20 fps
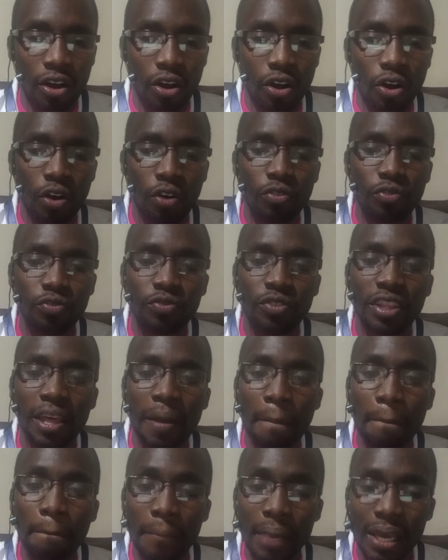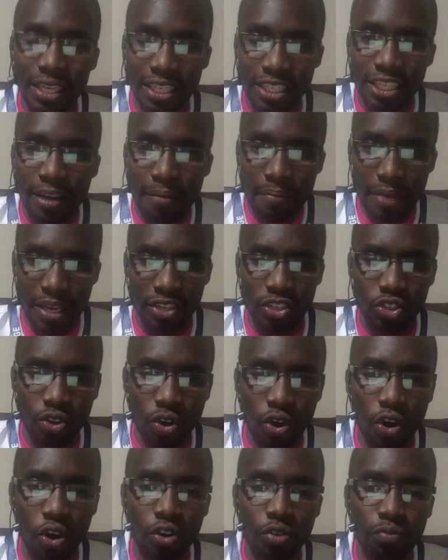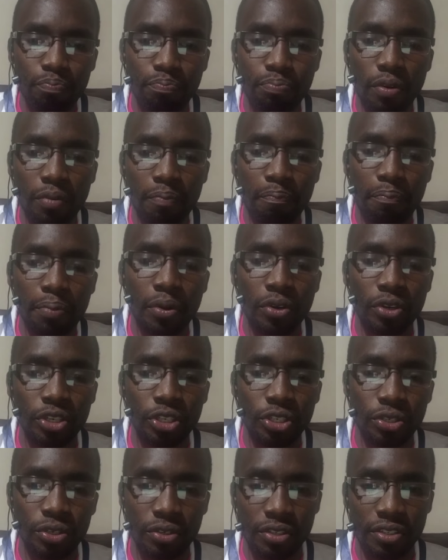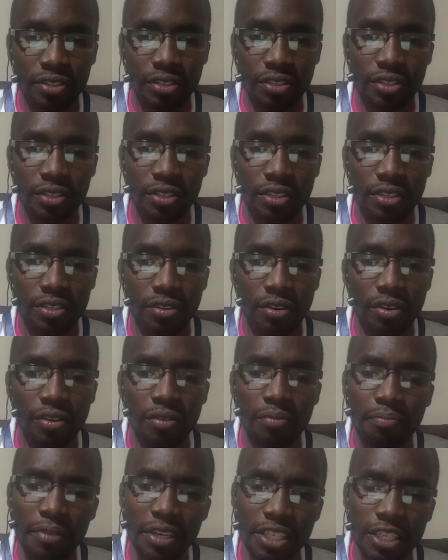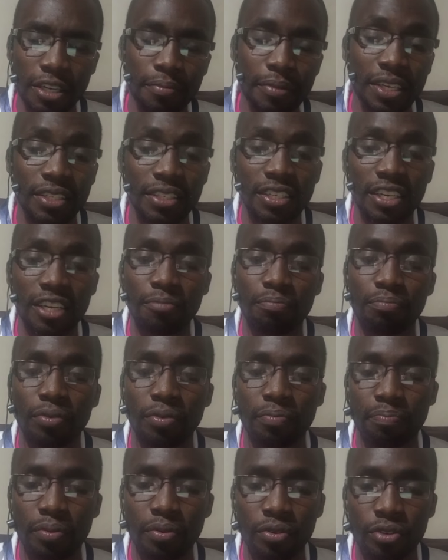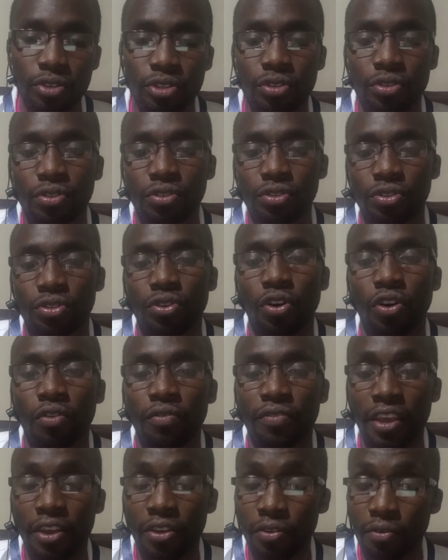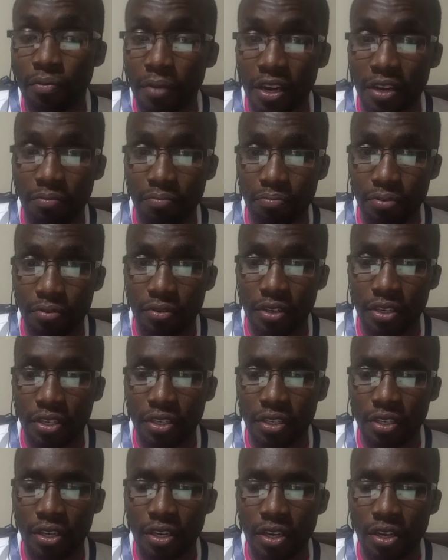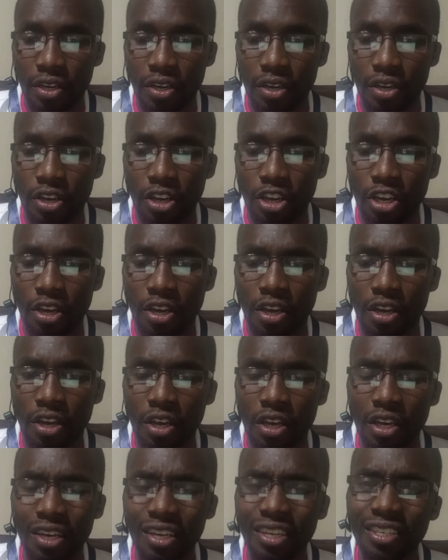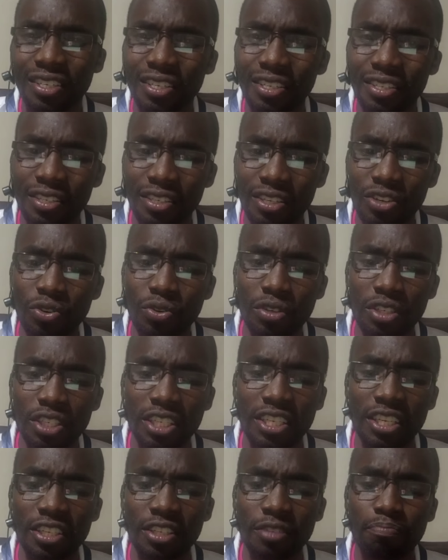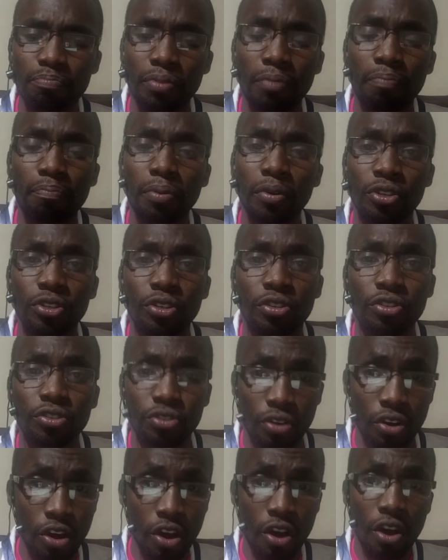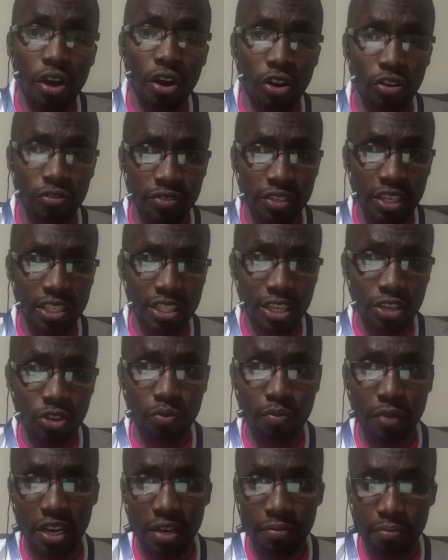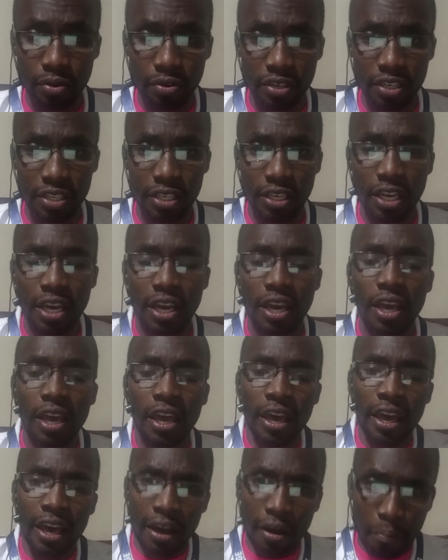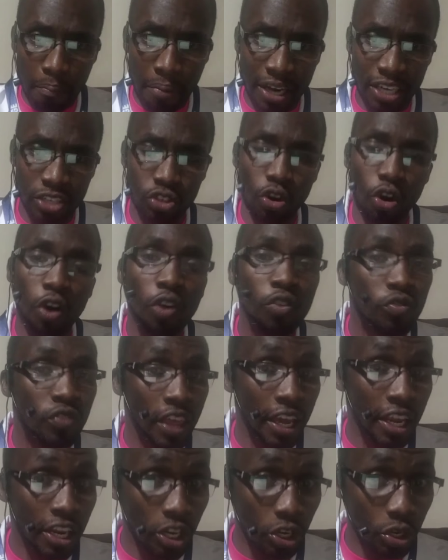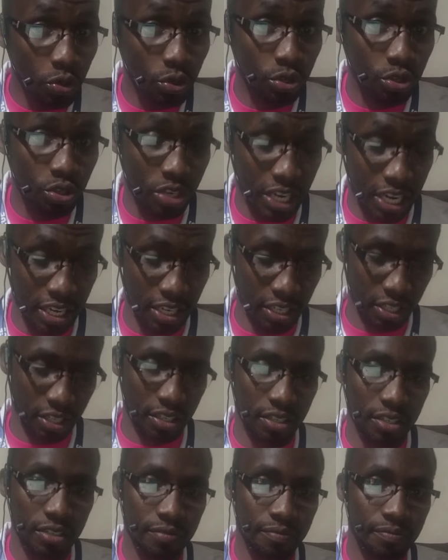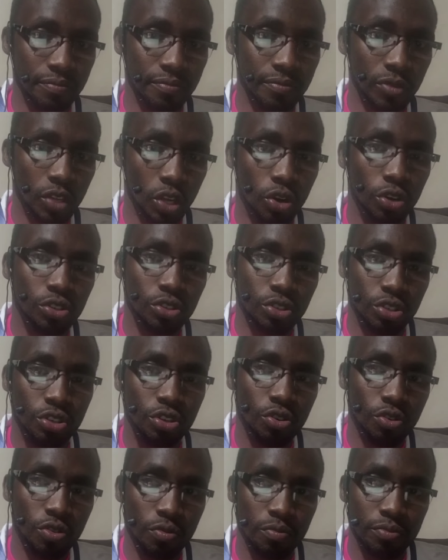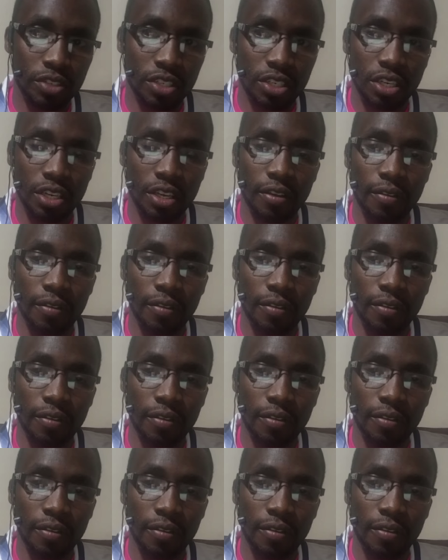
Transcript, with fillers: of the measurements all proportions all measurements and proportions of the human body. It is not just proportions of just the human body, but of the nutrients consumed